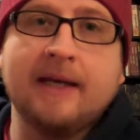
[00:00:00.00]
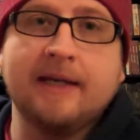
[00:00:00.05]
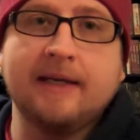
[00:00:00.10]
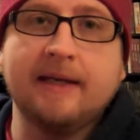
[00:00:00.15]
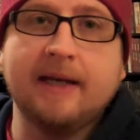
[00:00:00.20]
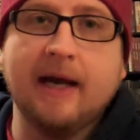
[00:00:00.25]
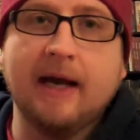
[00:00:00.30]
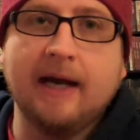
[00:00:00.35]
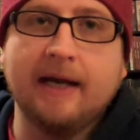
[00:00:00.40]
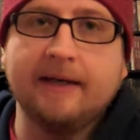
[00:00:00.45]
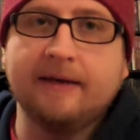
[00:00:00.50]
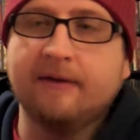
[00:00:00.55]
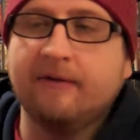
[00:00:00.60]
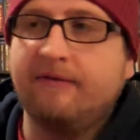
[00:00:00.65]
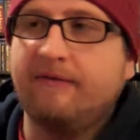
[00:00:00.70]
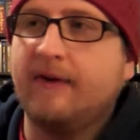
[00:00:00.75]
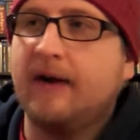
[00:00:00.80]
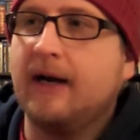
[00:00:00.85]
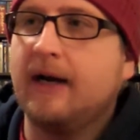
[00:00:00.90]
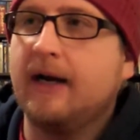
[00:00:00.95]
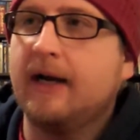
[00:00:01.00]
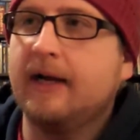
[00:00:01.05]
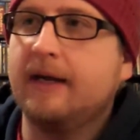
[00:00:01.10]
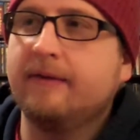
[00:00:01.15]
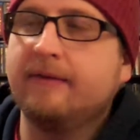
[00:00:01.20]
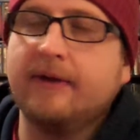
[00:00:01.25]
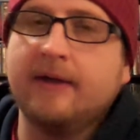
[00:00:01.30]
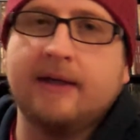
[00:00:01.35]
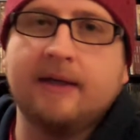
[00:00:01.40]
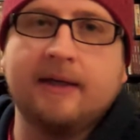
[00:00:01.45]
9 to
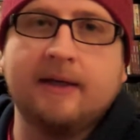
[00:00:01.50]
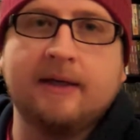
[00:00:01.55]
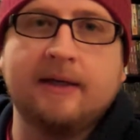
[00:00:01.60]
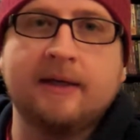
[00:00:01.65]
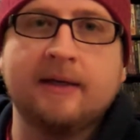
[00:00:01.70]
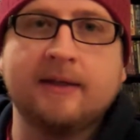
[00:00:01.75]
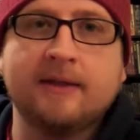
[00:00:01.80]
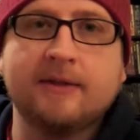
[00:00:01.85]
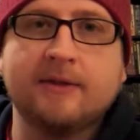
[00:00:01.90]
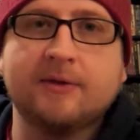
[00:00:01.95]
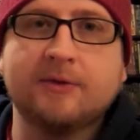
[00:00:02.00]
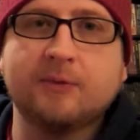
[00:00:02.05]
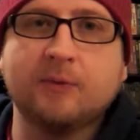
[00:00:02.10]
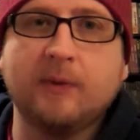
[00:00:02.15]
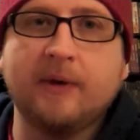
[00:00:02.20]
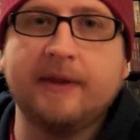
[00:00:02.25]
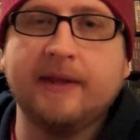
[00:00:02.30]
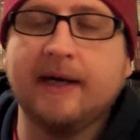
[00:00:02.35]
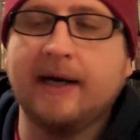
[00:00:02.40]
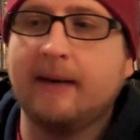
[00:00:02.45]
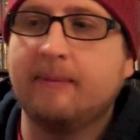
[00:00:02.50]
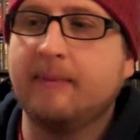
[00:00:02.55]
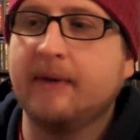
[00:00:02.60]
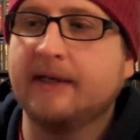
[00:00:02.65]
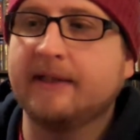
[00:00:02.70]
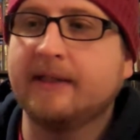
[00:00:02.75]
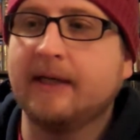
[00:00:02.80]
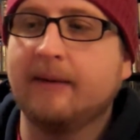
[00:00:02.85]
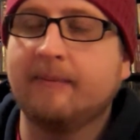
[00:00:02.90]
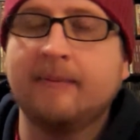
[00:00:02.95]
5. This is one that I
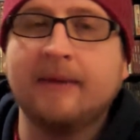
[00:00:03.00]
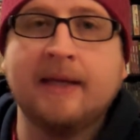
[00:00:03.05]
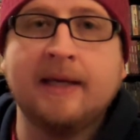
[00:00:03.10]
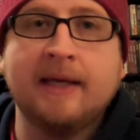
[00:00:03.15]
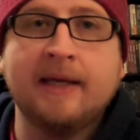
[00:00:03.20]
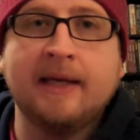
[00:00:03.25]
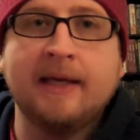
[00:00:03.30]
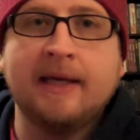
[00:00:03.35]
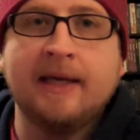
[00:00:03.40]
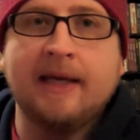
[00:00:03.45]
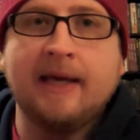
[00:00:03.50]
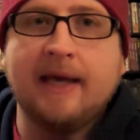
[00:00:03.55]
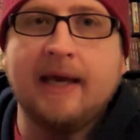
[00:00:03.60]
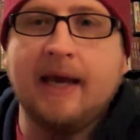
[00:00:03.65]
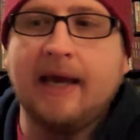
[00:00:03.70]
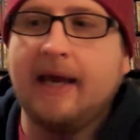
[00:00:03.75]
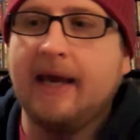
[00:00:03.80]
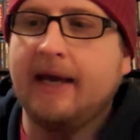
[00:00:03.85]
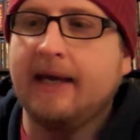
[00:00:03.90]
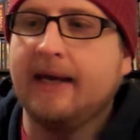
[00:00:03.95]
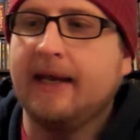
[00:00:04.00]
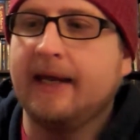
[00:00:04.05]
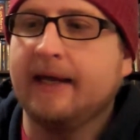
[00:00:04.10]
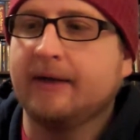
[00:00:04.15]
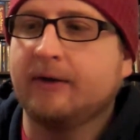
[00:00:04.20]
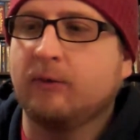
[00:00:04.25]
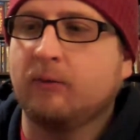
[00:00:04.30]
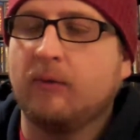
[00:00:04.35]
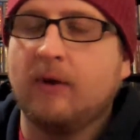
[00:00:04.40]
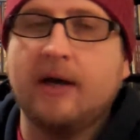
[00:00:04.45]
picked up at a
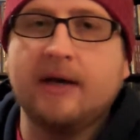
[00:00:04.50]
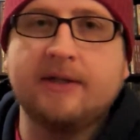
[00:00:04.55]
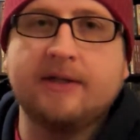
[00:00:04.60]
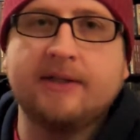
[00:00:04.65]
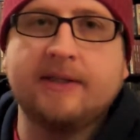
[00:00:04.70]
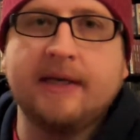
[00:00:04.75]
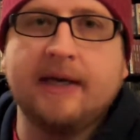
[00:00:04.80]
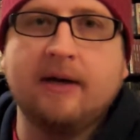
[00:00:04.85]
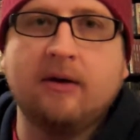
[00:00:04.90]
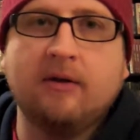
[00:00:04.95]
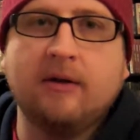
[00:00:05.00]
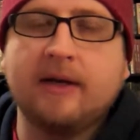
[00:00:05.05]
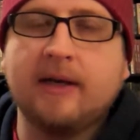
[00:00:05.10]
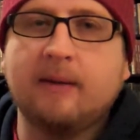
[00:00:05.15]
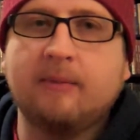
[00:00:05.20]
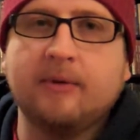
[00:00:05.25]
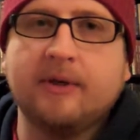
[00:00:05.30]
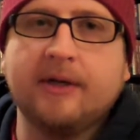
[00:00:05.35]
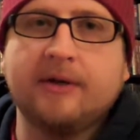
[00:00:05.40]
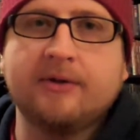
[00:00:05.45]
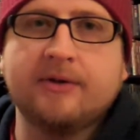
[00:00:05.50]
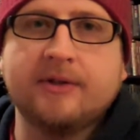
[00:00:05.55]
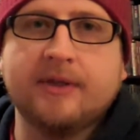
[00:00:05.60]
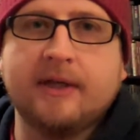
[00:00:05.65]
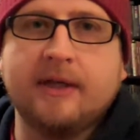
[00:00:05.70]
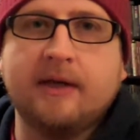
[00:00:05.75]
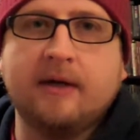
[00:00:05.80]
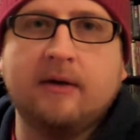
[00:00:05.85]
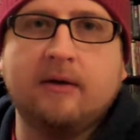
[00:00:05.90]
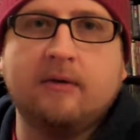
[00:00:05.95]
garage sale a couple years
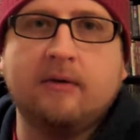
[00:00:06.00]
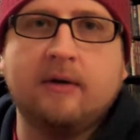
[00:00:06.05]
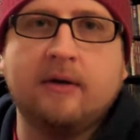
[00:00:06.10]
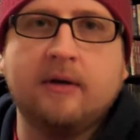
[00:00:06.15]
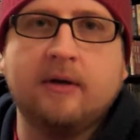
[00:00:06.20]
ago.